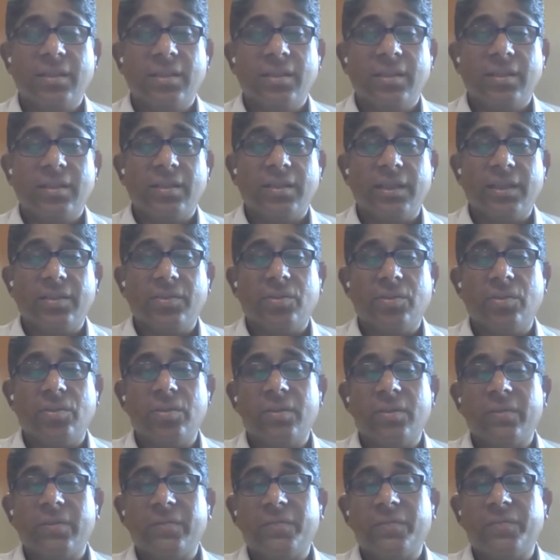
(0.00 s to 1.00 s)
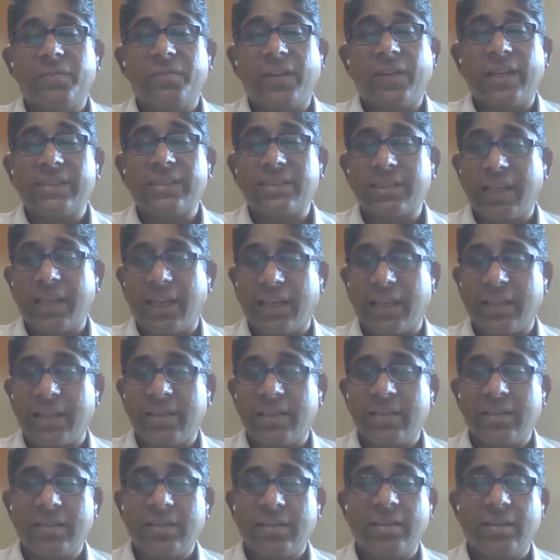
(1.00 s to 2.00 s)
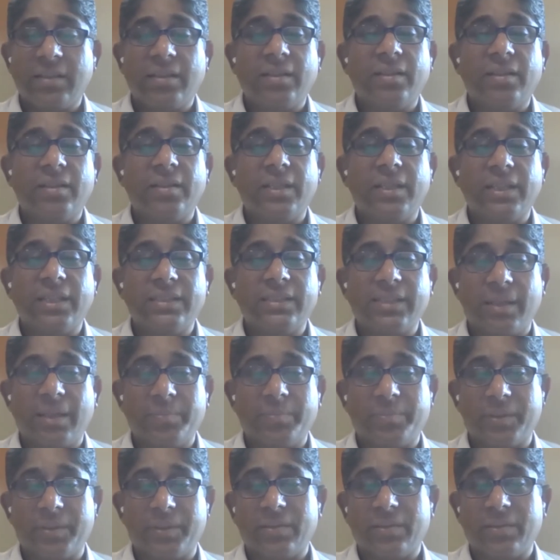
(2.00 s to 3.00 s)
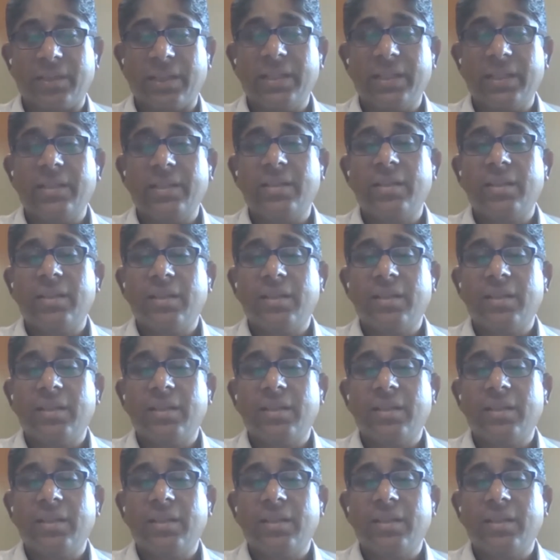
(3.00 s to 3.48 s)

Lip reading: the whole FASTag example, right?